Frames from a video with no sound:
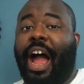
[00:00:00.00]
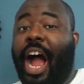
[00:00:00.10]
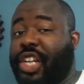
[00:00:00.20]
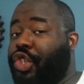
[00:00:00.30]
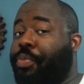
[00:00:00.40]

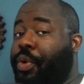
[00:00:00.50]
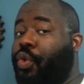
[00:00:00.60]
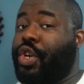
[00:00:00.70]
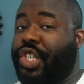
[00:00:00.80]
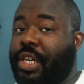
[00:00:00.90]

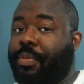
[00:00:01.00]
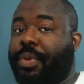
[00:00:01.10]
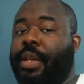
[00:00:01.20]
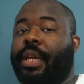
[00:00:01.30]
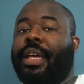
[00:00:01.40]
Entrepreneurship
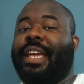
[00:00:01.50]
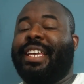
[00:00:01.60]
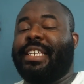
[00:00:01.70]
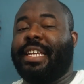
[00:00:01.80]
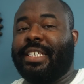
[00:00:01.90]

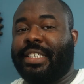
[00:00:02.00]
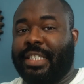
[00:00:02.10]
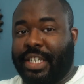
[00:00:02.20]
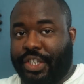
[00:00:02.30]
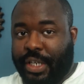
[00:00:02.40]
is a
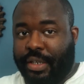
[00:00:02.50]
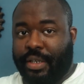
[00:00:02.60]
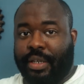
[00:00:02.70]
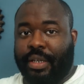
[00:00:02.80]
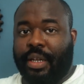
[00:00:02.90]
decision.
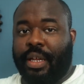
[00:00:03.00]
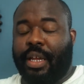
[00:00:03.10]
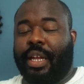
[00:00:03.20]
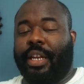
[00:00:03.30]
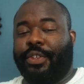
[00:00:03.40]

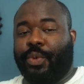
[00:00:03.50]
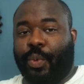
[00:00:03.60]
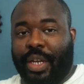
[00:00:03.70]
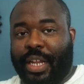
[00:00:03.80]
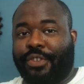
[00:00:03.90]
And it's
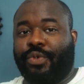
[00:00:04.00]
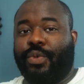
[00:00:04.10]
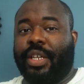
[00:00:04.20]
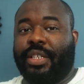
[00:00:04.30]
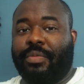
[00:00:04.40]
one that you
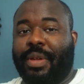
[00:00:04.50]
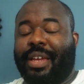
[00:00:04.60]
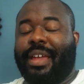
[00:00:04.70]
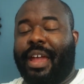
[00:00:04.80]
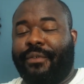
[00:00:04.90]
need to
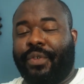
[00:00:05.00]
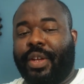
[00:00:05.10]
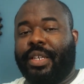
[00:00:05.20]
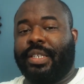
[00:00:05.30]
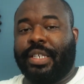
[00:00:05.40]
make
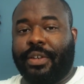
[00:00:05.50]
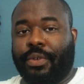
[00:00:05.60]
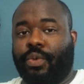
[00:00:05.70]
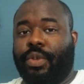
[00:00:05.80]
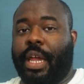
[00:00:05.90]
every
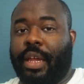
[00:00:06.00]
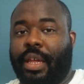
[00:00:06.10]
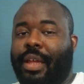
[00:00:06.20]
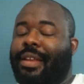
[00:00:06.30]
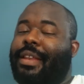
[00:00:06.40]
single day.
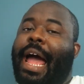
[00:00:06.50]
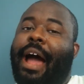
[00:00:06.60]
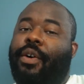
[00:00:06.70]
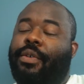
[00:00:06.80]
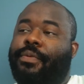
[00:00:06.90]

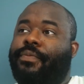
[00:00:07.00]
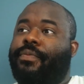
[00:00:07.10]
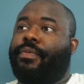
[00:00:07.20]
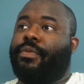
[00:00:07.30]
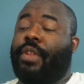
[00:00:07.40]
Now,
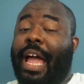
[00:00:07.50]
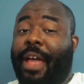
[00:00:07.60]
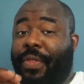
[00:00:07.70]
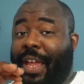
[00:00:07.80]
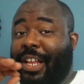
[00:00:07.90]

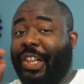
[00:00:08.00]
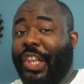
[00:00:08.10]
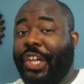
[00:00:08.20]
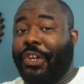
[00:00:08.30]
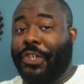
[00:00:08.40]
I think
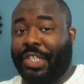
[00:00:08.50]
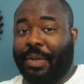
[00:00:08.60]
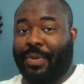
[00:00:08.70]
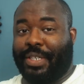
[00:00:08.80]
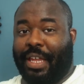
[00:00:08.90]

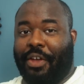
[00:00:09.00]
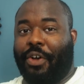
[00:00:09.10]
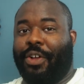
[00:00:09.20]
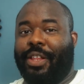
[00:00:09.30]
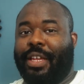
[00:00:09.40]
leadership is a
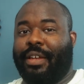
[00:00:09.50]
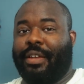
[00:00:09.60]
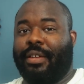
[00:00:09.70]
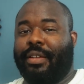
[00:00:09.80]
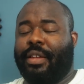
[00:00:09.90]
calling.
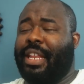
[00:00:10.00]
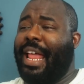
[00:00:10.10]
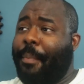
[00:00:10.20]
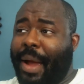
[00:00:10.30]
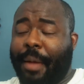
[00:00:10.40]
And
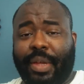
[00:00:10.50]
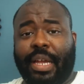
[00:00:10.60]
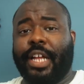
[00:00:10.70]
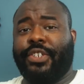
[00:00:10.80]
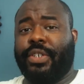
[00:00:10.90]
that might be
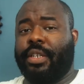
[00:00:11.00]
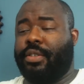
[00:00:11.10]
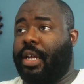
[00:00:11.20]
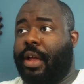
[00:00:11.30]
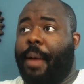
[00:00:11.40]

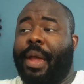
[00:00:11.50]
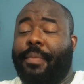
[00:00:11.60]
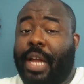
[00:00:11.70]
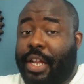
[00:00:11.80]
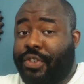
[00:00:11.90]

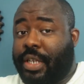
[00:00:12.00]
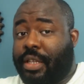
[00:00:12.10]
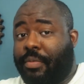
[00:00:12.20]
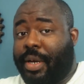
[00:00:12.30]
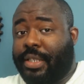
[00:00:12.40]

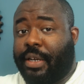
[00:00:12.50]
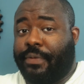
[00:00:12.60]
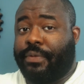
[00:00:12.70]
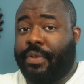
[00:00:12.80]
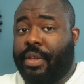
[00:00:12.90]
contradicting
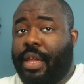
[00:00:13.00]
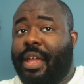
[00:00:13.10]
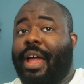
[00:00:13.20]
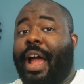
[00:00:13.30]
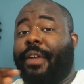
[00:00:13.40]
myself.
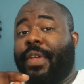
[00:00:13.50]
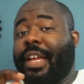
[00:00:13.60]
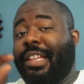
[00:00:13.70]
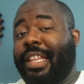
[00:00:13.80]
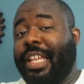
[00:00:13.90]
I
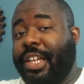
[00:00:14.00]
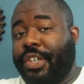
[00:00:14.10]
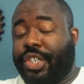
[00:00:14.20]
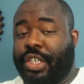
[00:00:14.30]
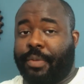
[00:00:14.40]
think
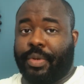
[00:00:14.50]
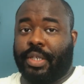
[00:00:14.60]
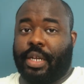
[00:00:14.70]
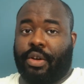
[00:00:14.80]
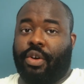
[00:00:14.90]
leadership
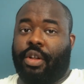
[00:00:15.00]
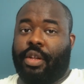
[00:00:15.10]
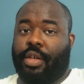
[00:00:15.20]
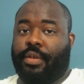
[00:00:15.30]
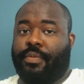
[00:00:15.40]
is a calling.